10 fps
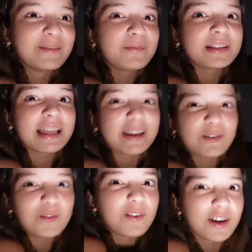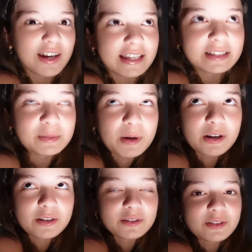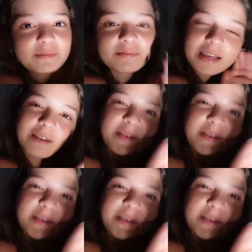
But, like, we're in tomorrow. So, yeah,